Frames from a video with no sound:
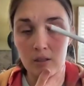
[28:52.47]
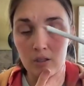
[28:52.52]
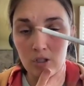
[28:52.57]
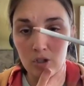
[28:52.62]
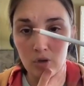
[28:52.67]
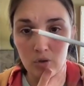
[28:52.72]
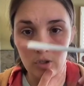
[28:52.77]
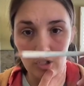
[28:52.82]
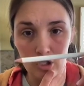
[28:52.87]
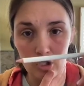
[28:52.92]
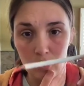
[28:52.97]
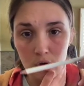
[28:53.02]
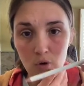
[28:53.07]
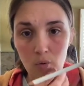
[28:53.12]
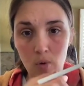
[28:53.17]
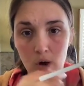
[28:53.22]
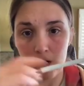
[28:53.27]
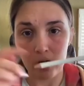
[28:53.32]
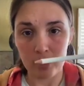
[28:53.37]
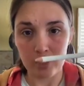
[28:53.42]
you can do a
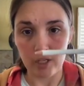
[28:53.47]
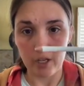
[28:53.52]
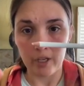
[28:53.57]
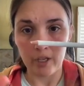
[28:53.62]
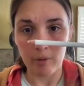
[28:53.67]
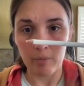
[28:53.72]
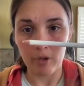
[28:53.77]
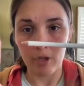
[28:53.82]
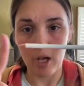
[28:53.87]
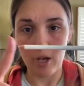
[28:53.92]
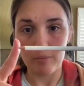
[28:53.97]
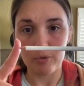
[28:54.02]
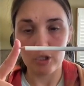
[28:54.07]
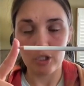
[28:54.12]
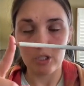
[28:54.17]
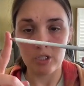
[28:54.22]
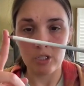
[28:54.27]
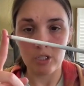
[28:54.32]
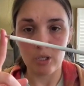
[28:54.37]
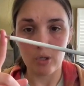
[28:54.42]
water soluble
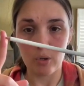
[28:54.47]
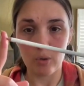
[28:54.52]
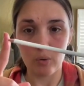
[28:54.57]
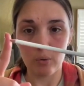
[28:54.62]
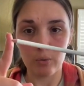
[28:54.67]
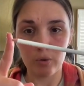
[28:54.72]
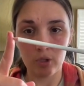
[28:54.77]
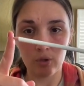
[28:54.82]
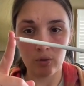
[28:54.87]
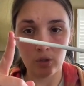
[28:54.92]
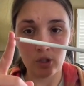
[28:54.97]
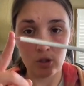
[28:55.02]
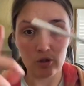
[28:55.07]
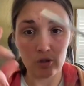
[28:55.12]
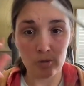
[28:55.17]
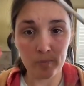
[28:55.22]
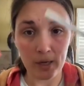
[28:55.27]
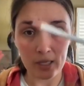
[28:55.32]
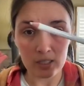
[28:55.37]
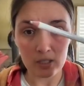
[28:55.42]
option. So you can
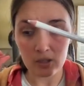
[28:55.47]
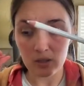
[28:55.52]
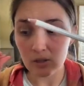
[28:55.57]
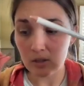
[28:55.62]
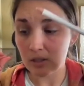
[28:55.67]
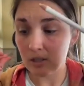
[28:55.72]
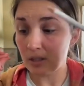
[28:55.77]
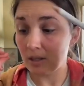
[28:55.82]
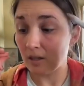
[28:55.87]
use pencils.